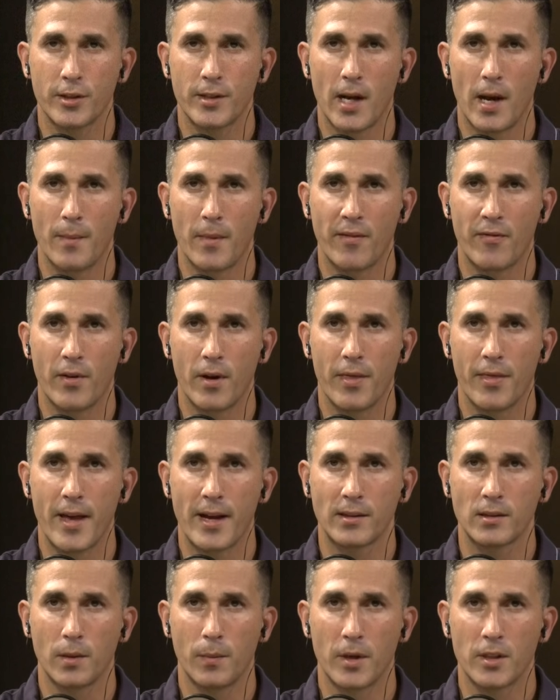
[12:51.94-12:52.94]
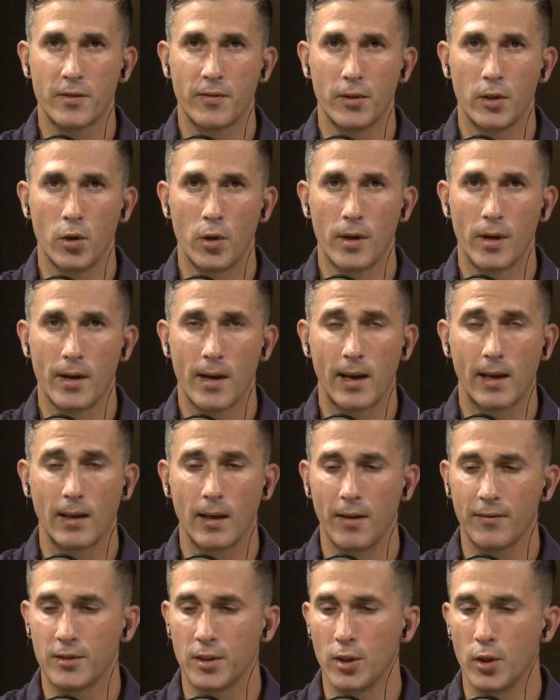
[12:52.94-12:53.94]
time, my friend. Thanks so much for doing it. I'd
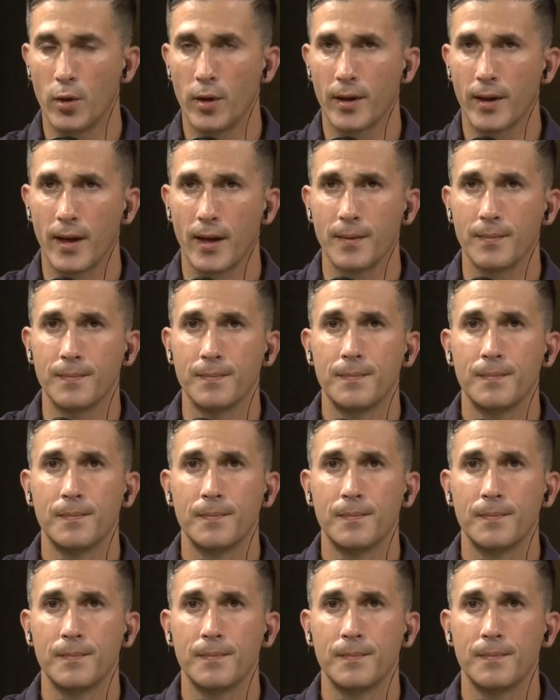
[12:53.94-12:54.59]
love to do it again.